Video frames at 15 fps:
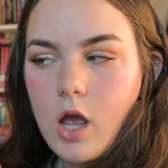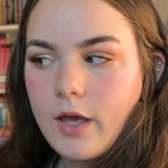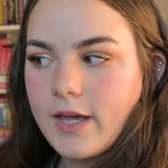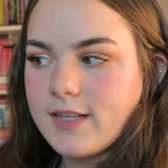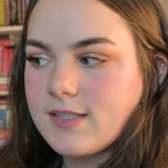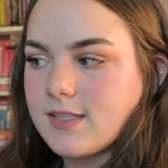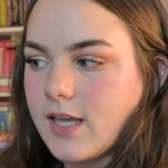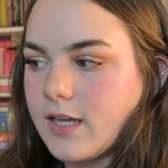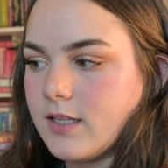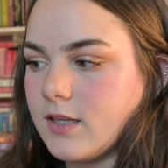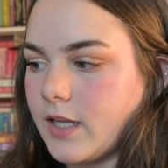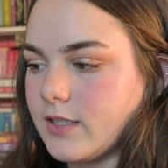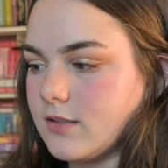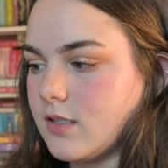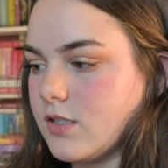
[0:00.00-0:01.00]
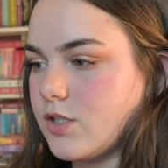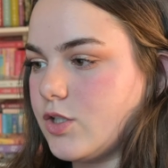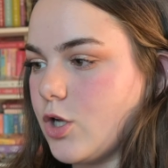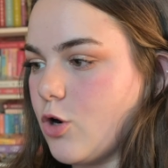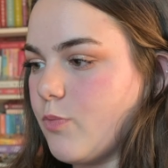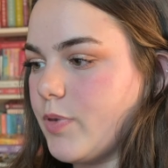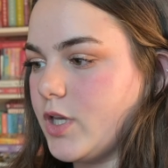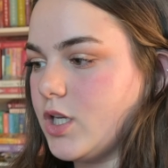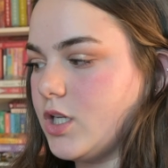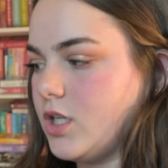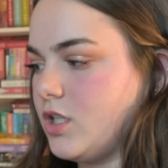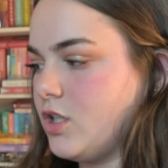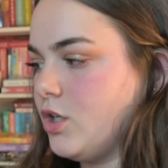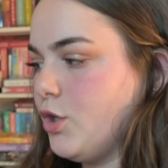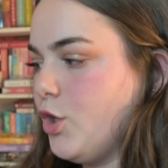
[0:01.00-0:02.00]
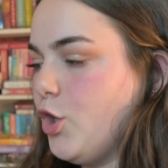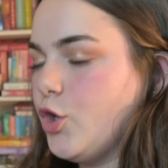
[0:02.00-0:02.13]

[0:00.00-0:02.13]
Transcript: It's set in like dystopian